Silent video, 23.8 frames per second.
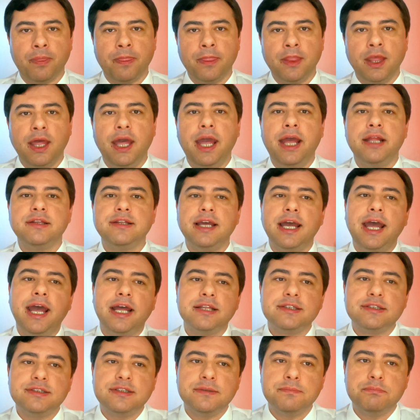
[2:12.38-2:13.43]
And
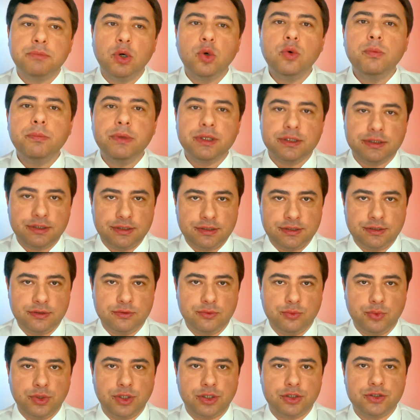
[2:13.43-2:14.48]
at the moment
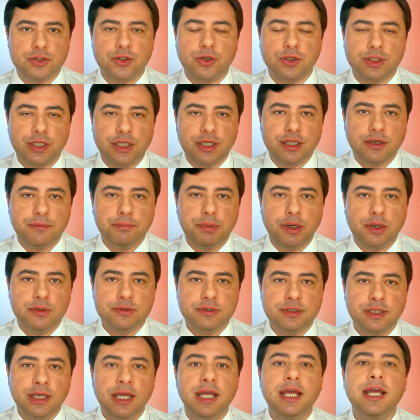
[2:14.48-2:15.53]
we are talking about,
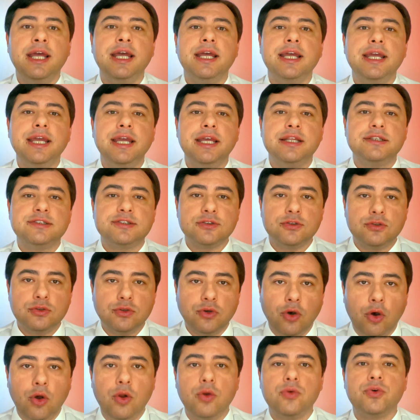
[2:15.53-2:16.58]
it's
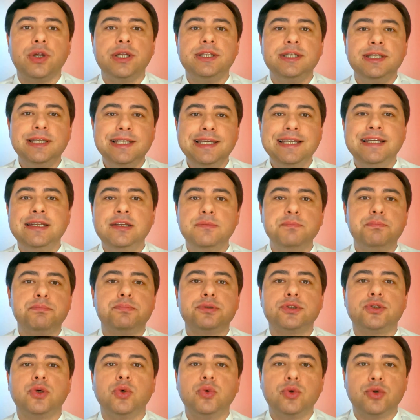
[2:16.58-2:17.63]
already in
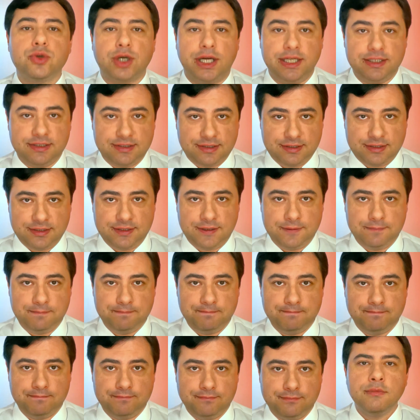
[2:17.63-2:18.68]
progress.
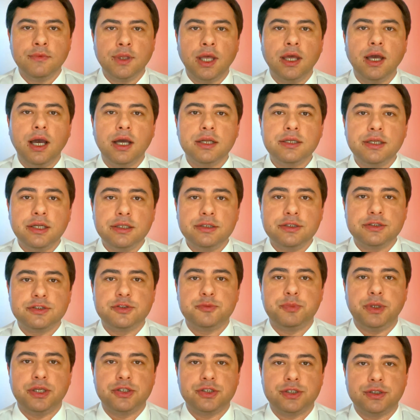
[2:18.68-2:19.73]
Another
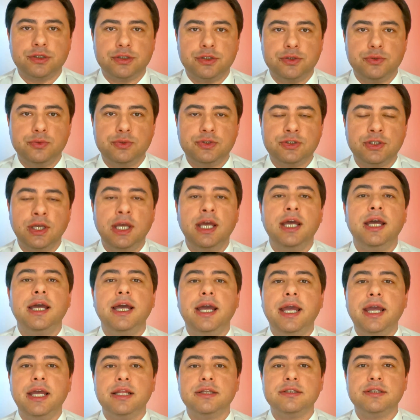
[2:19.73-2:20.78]
special use
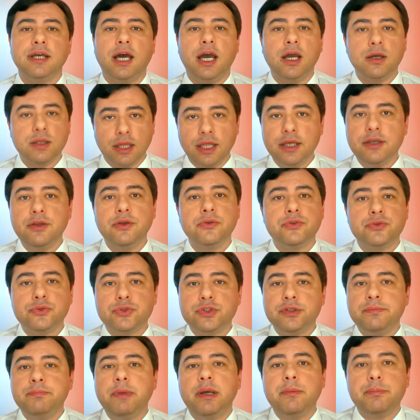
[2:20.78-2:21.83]
and I'd like you to
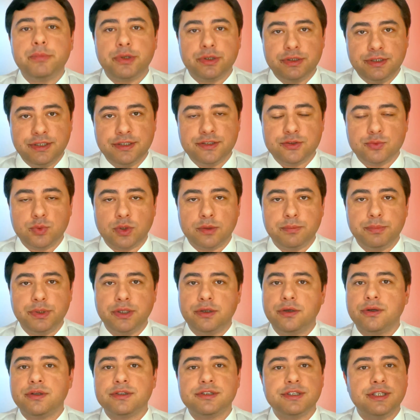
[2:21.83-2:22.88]
remember this one
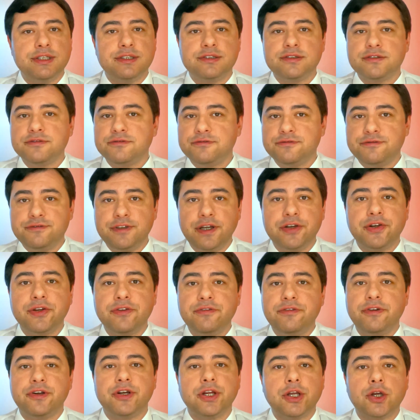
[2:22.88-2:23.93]
because it's very,
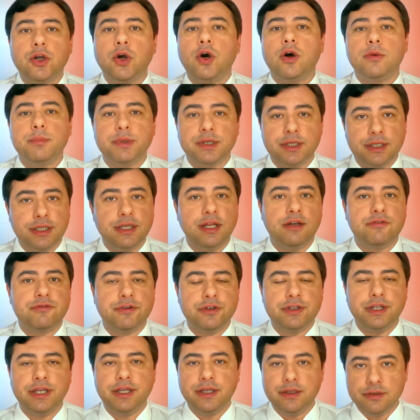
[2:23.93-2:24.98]
very common in
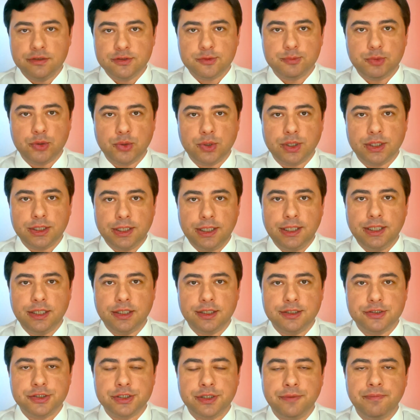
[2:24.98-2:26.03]
everyday spoken English,